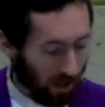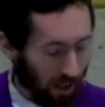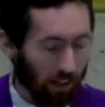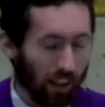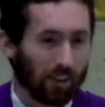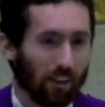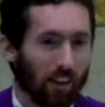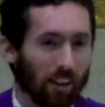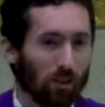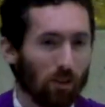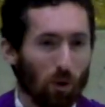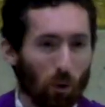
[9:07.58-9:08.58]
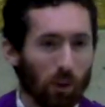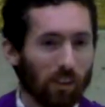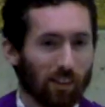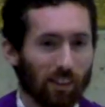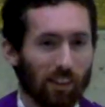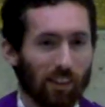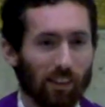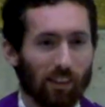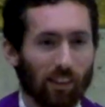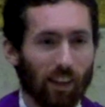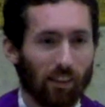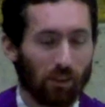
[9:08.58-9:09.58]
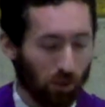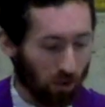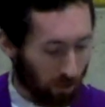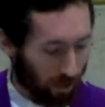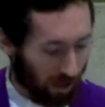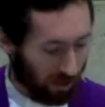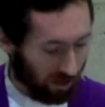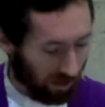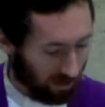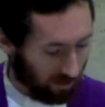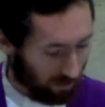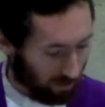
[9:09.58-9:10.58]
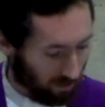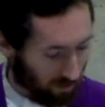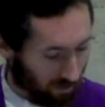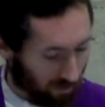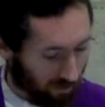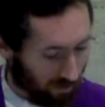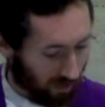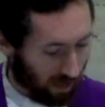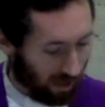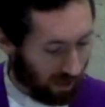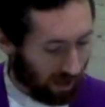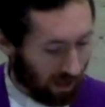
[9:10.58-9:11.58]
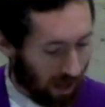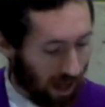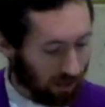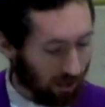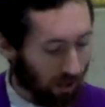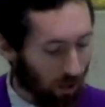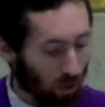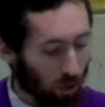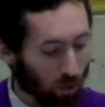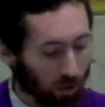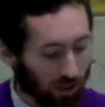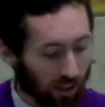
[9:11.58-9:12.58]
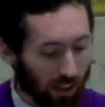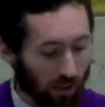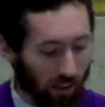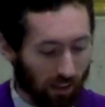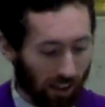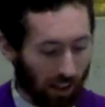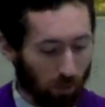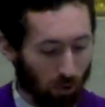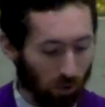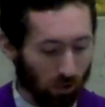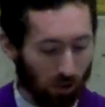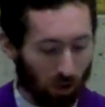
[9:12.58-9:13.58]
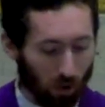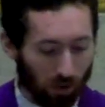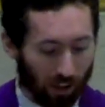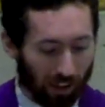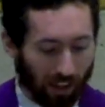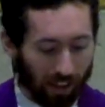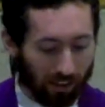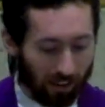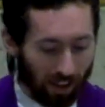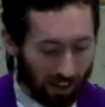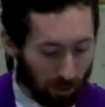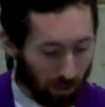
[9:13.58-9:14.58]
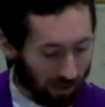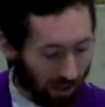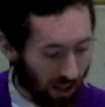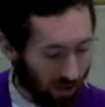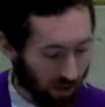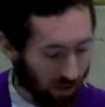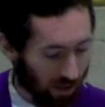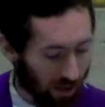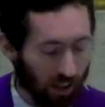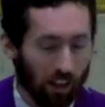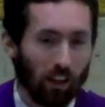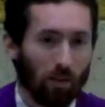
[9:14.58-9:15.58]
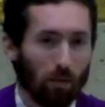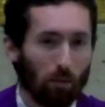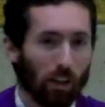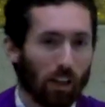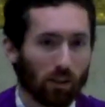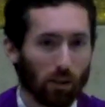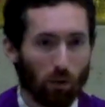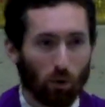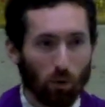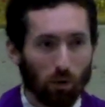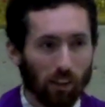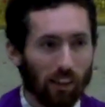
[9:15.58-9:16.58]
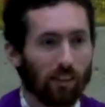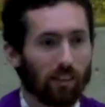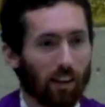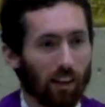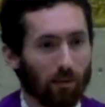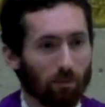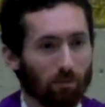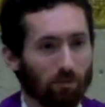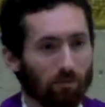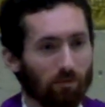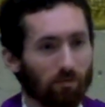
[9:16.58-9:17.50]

Yet it's not as noisy as you would imagine. Actually, the whole scene of these animals goes against expectation because of who leads them.